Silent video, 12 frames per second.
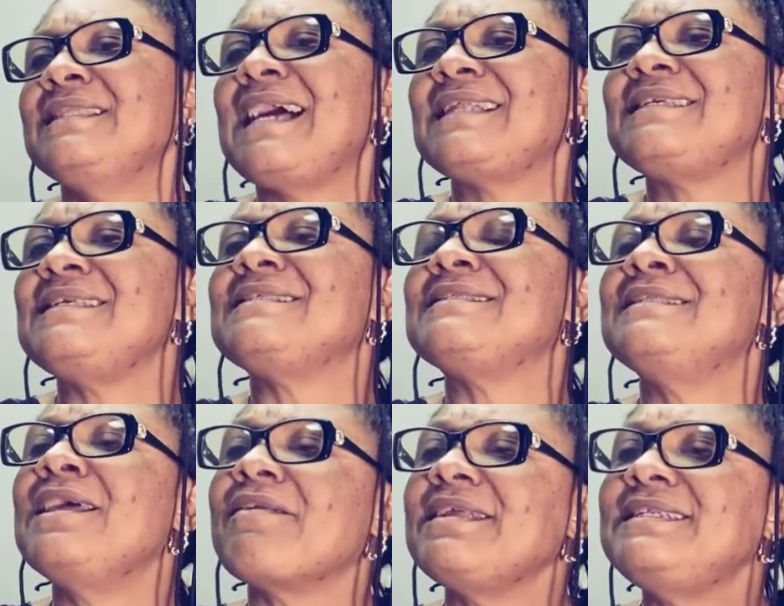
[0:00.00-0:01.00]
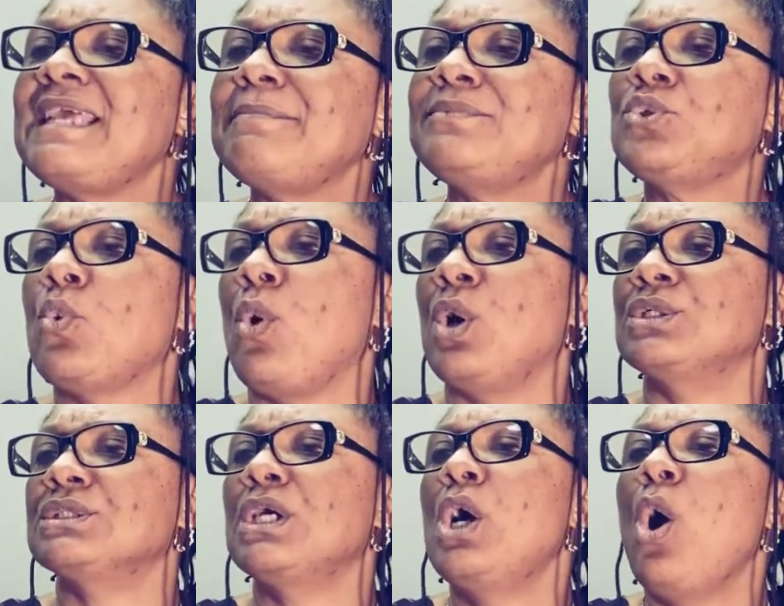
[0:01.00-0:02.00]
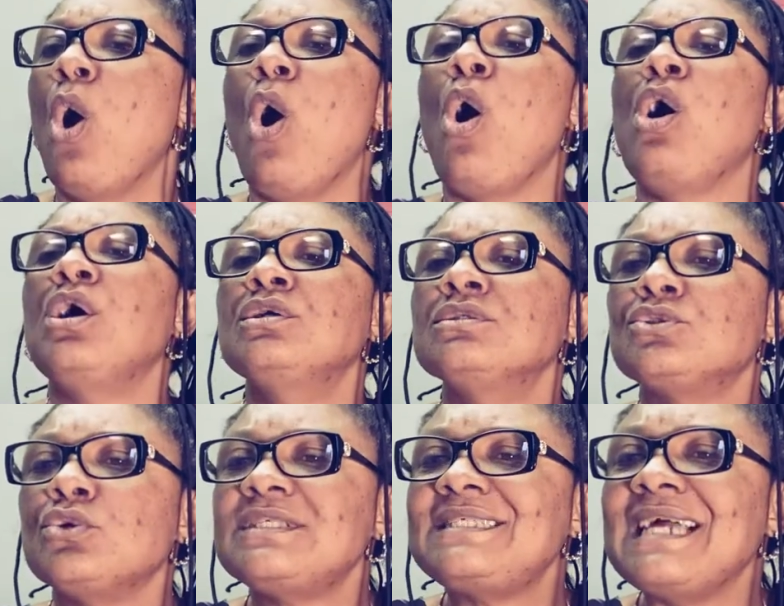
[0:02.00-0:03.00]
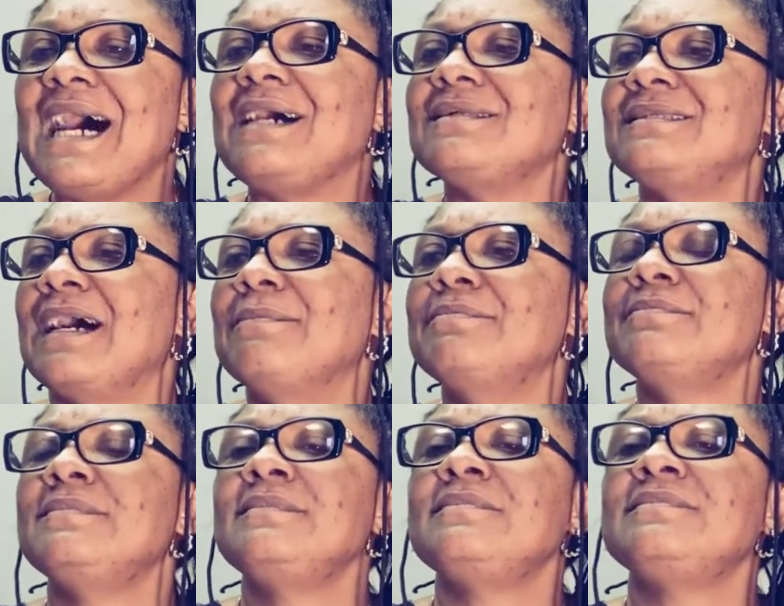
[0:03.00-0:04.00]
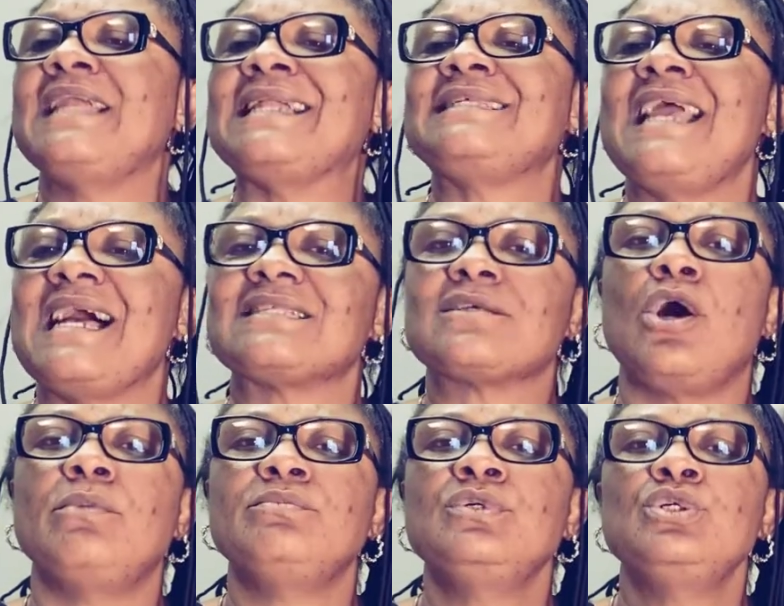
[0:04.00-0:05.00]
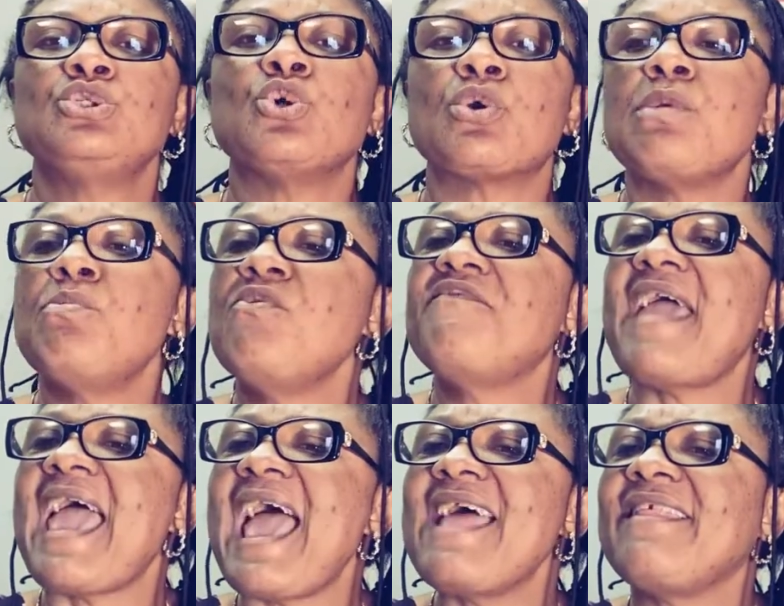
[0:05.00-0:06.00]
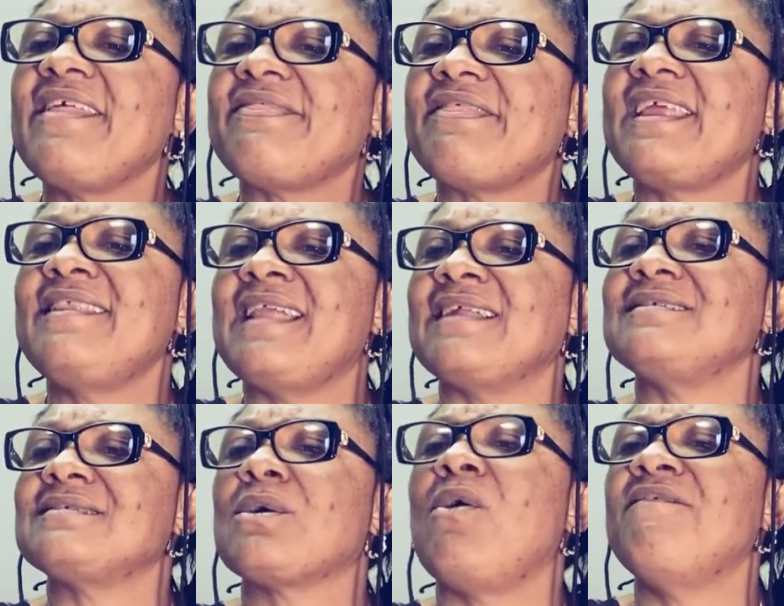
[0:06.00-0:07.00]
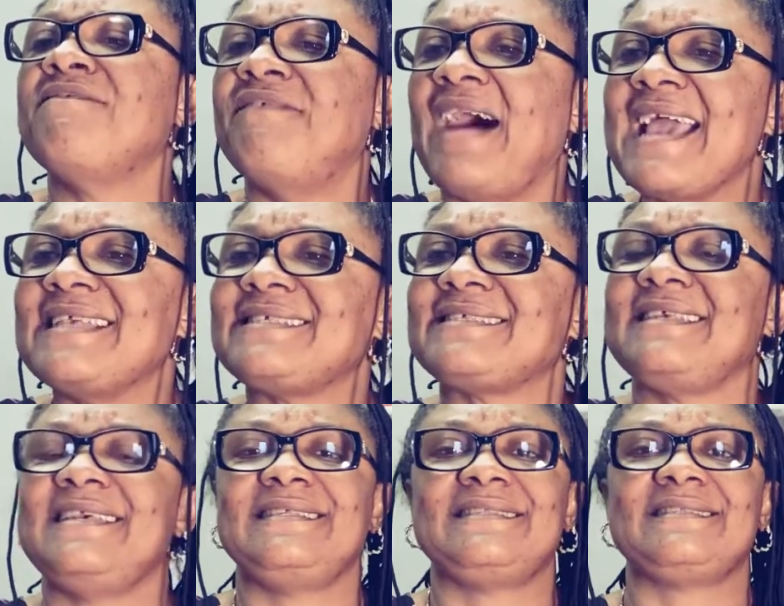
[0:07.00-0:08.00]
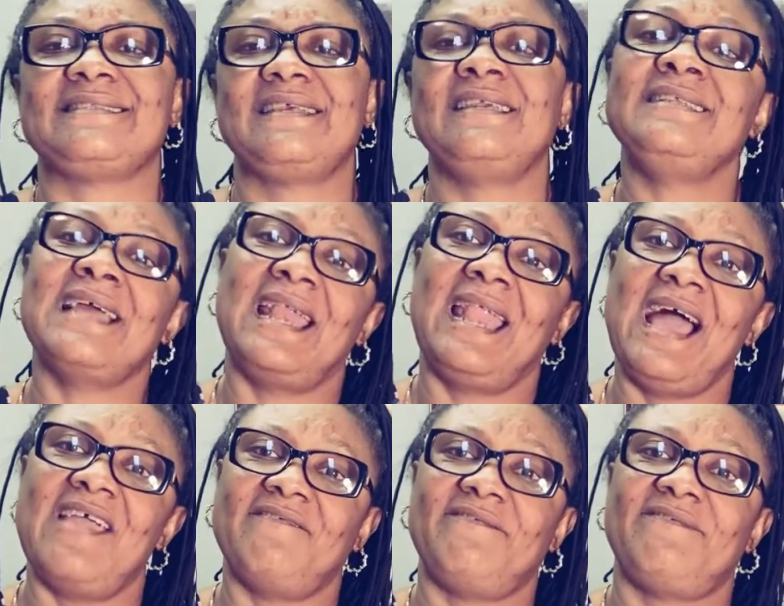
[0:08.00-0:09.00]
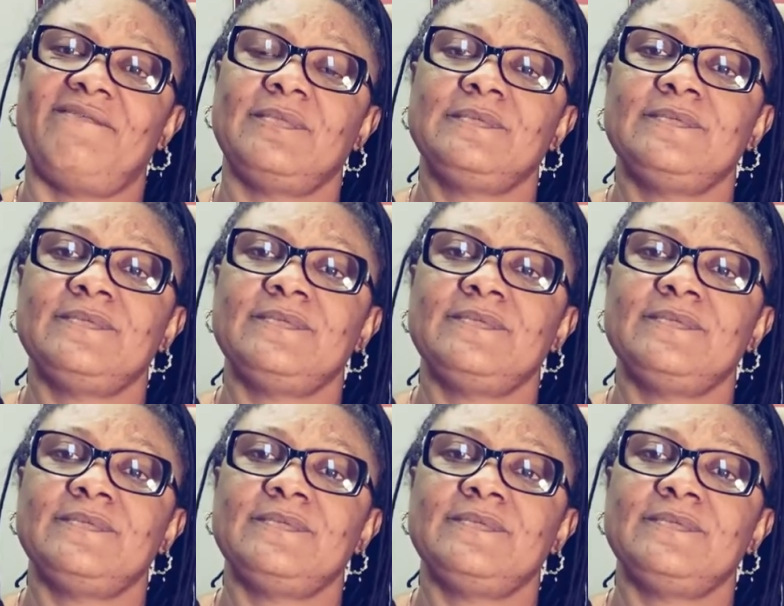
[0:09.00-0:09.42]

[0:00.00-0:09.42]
That is the redeemed one, or to tell them that he has come to remove anything that is called vices in their life.